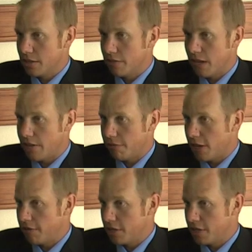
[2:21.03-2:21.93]
have had
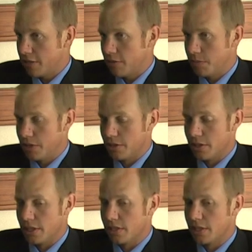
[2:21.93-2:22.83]
5 to 7 bushel
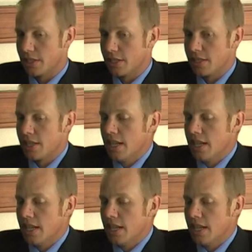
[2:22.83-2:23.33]
increases.